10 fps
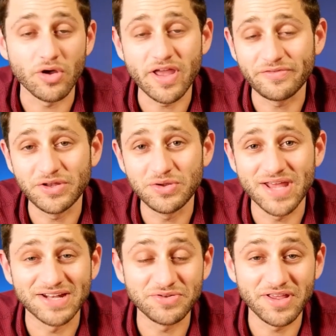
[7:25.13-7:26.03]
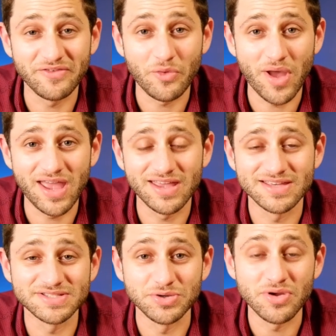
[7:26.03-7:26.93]
all you have to do to enter the giveaway
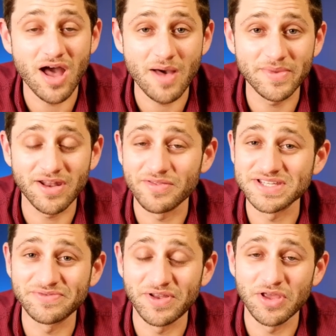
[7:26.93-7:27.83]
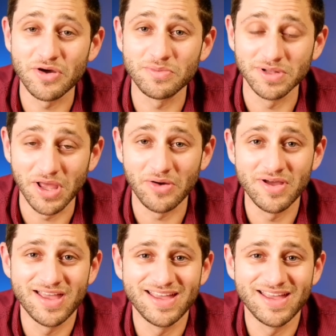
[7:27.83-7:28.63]
is to comment on this video below.